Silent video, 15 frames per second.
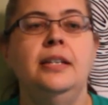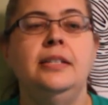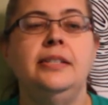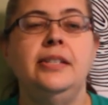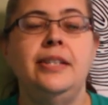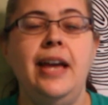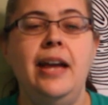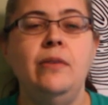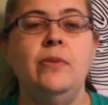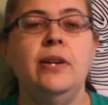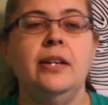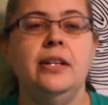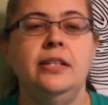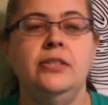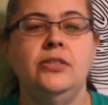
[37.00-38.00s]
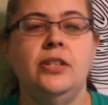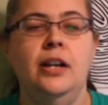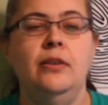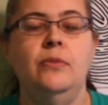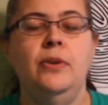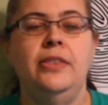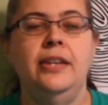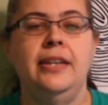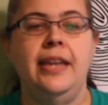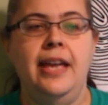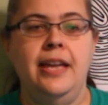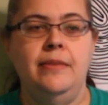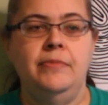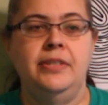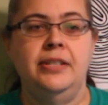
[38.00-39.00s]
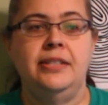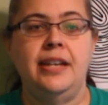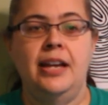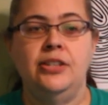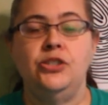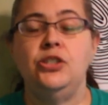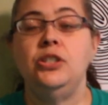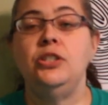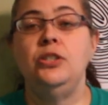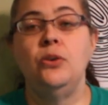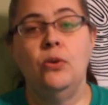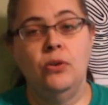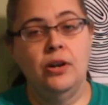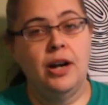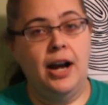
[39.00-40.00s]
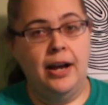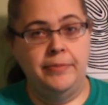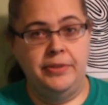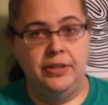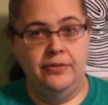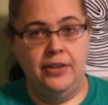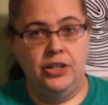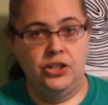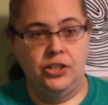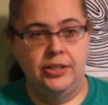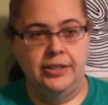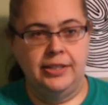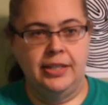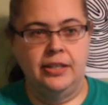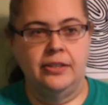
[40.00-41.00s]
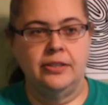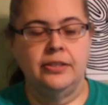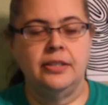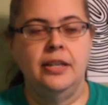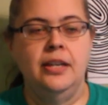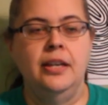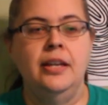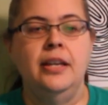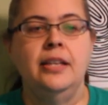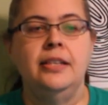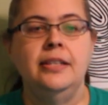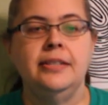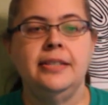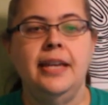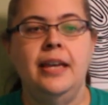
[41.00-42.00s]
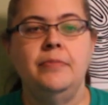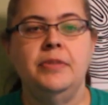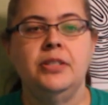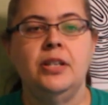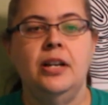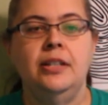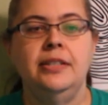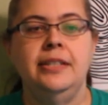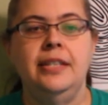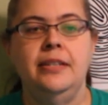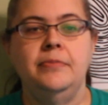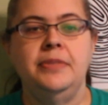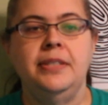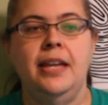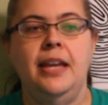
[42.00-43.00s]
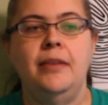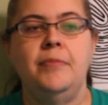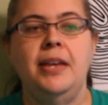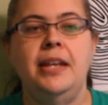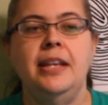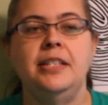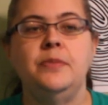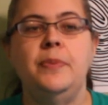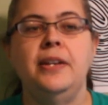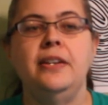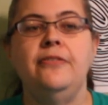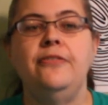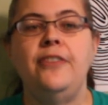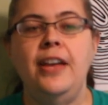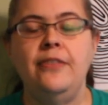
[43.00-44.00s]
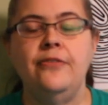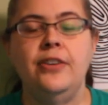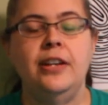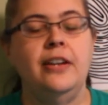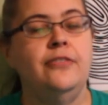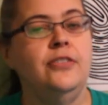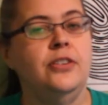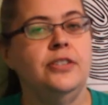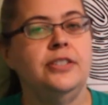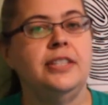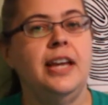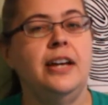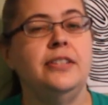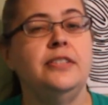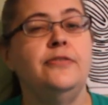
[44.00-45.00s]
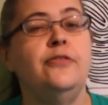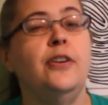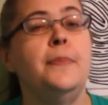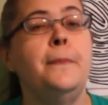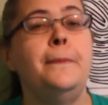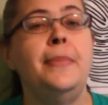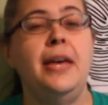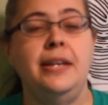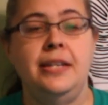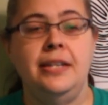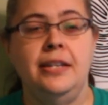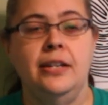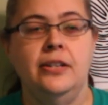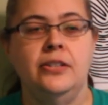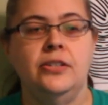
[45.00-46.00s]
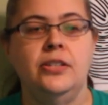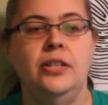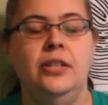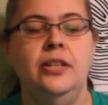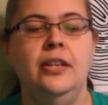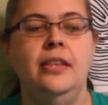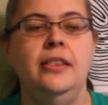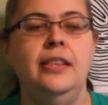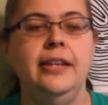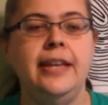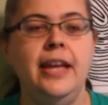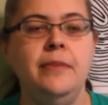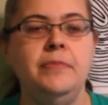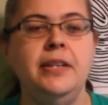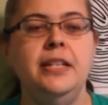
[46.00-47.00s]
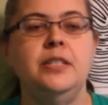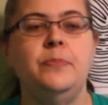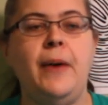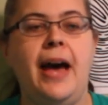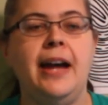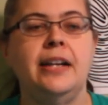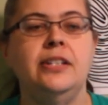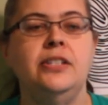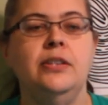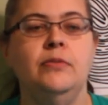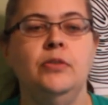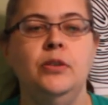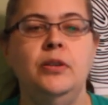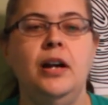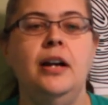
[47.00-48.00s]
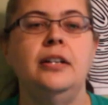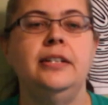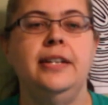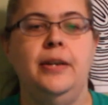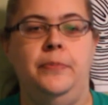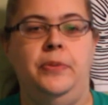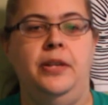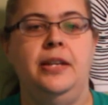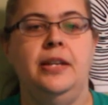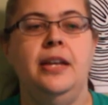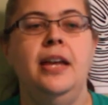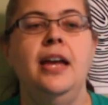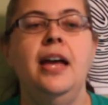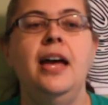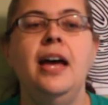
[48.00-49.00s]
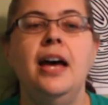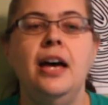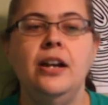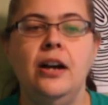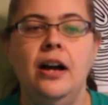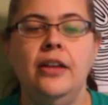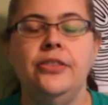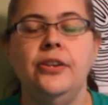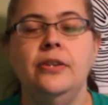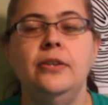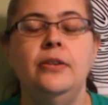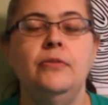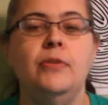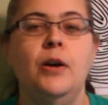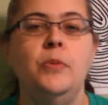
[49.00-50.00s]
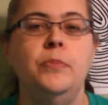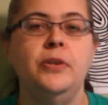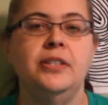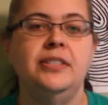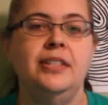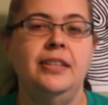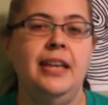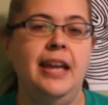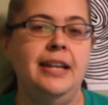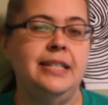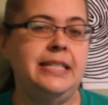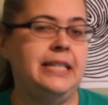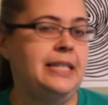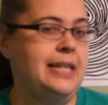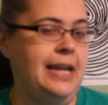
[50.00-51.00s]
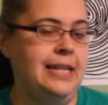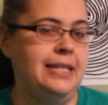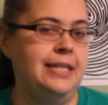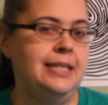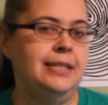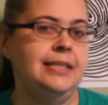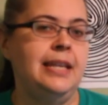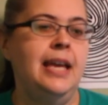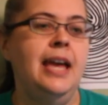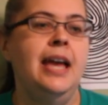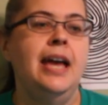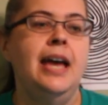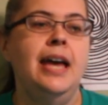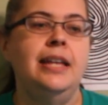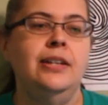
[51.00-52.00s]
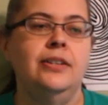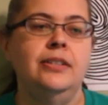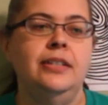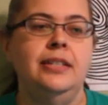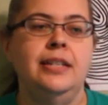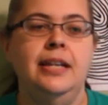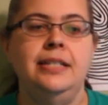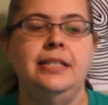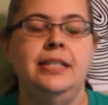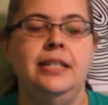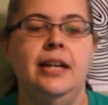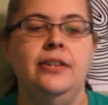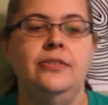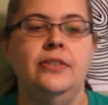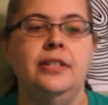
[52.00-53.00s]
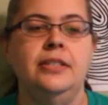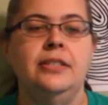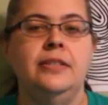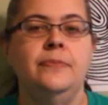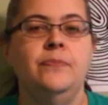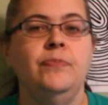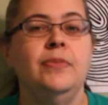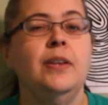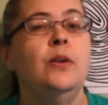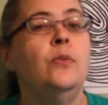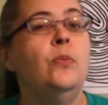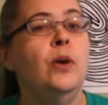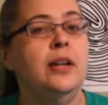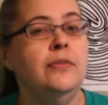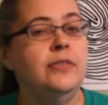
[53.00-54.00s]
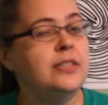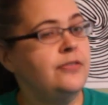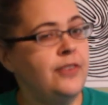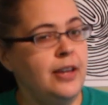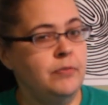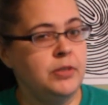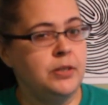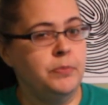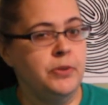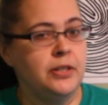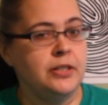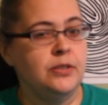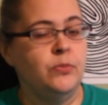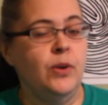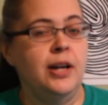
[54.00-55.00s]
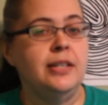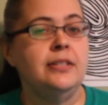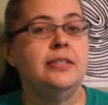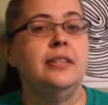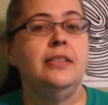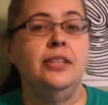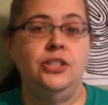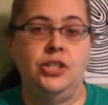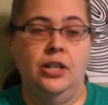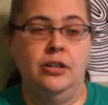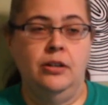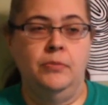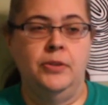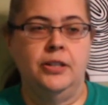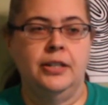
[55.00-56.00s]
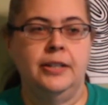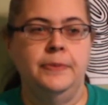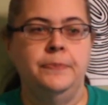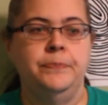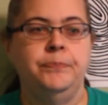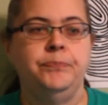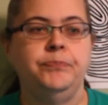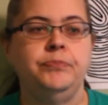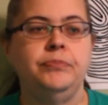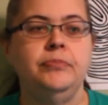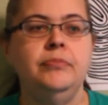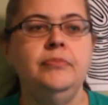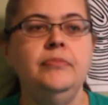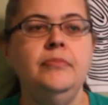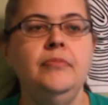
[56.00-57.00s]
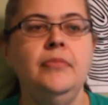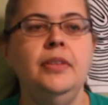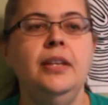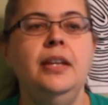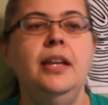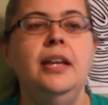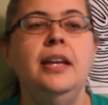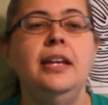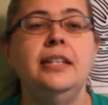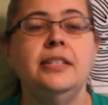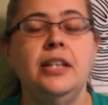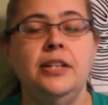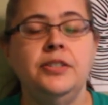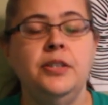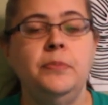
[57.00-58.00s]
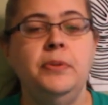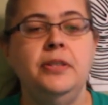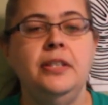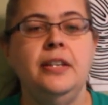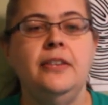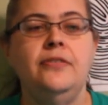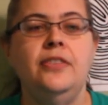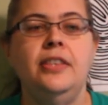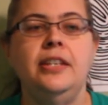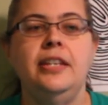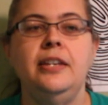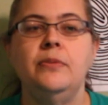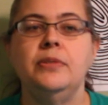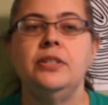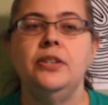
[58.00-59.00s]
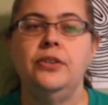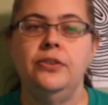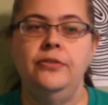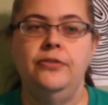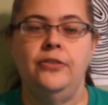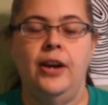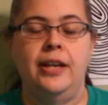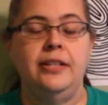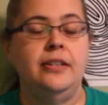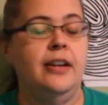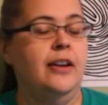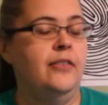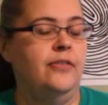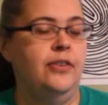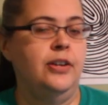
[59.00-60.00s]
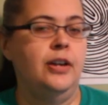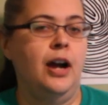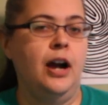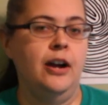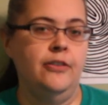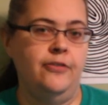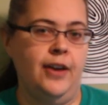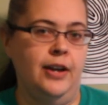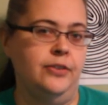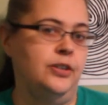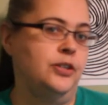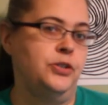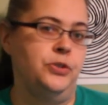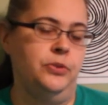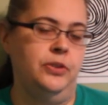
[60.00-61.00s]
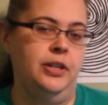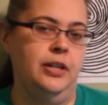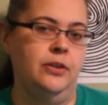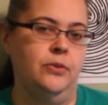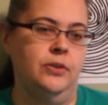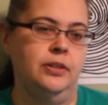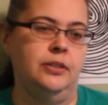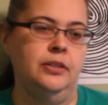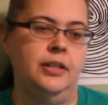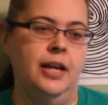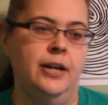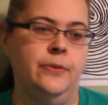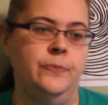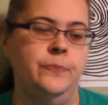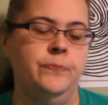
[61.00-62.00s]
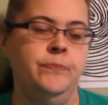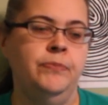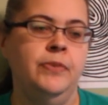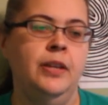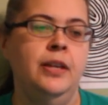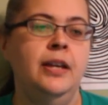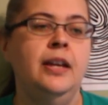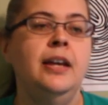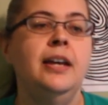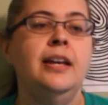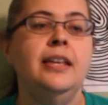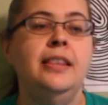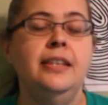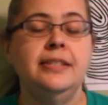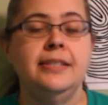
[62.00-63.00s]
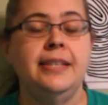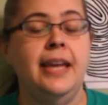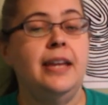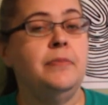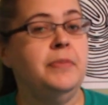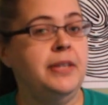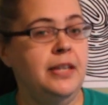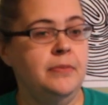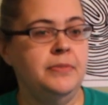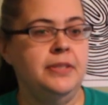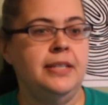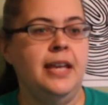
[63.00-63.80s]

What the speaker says: Today we are going to start with a game to test your observation skills. This game is called Kim's Game and has been a favorite of Girl Scouts for many years. The game dates back to Rudyard Kipling, an author who wrote books in the 1890s and early 1900s. One of his famous books was The Jungle Book. It is also believed that he was a good friend of our founder, Juliet Gordon Low. This game, Kim's